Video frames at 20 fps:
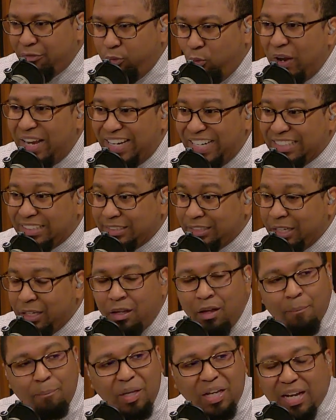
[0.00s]
witnessing
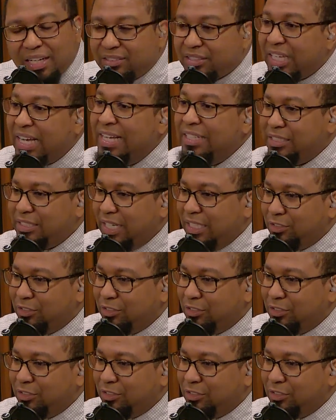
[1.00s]
because he said